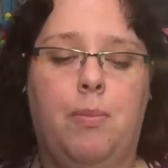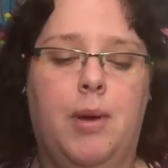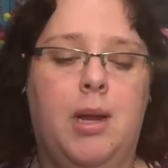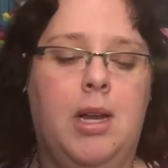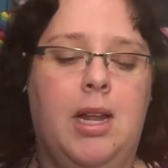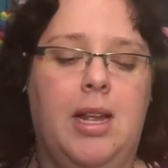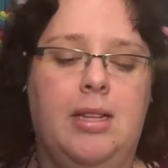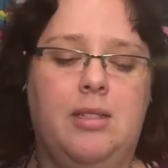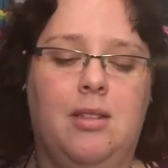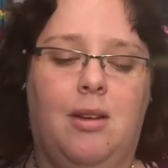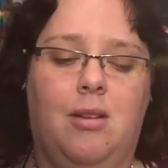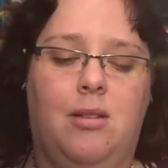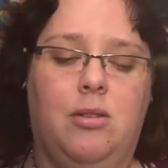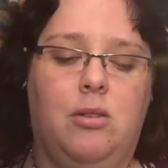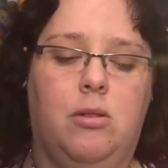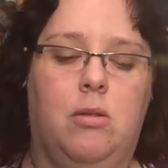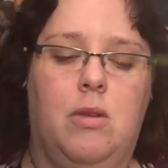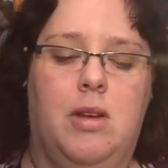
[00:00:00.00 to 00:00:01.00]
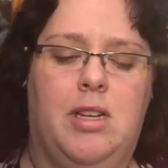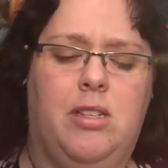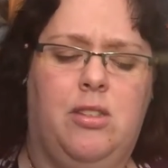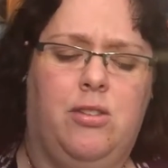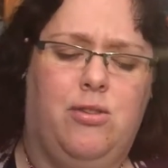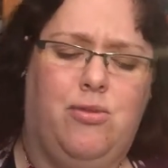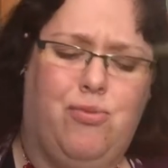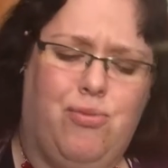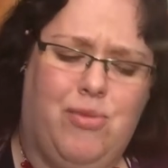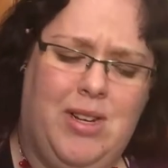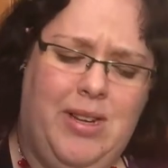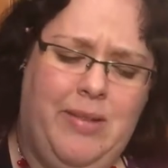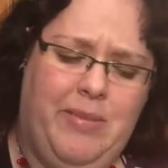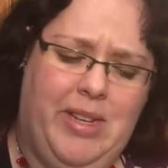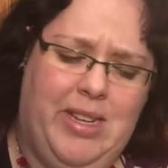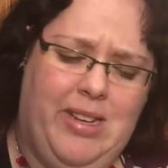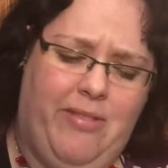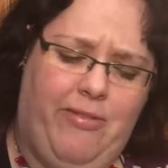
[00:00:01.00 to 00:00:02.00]
but it's also
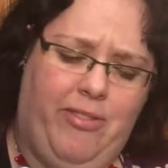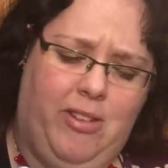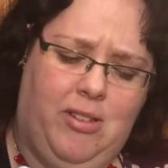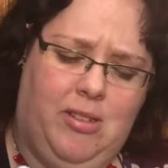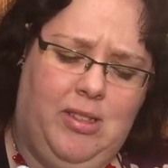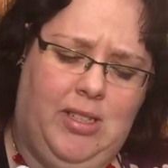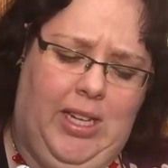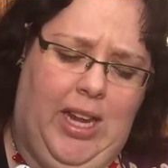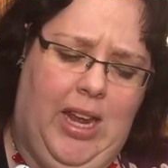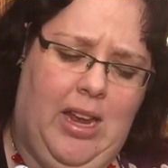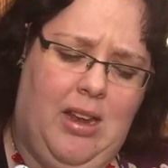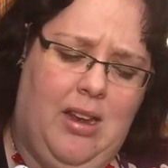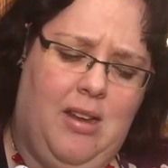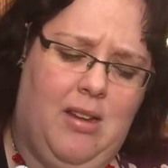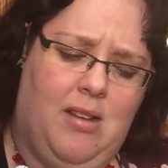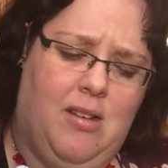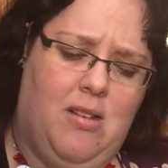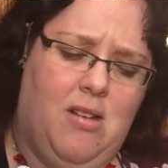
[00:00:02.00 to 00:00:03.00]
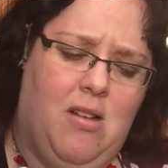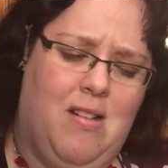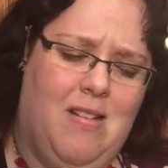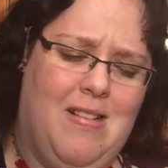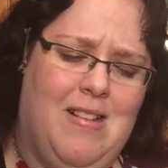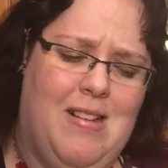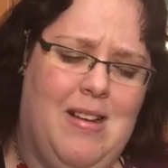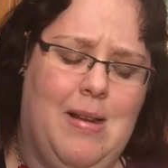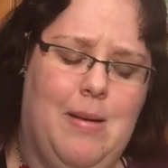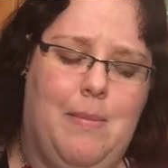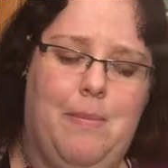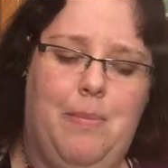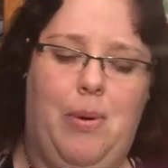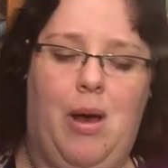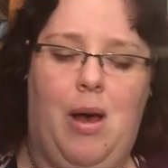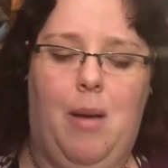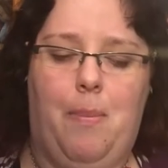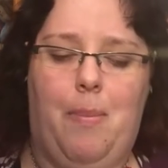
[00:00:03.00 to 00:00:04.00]
extremely difficult to get it to
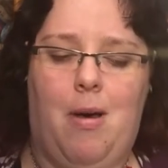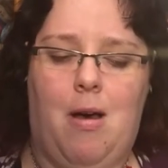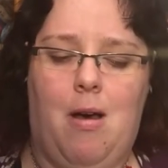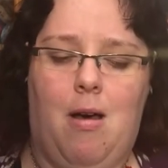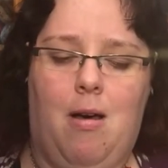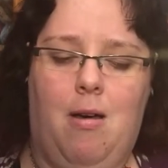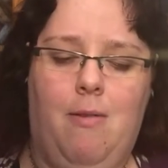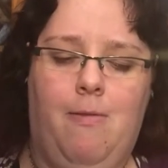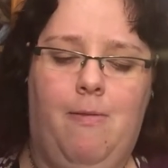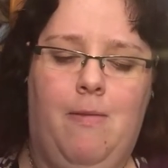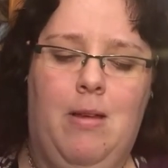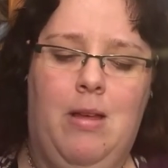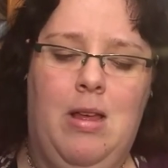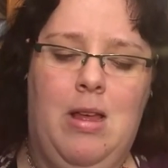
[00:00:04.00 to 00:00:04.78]
pop off.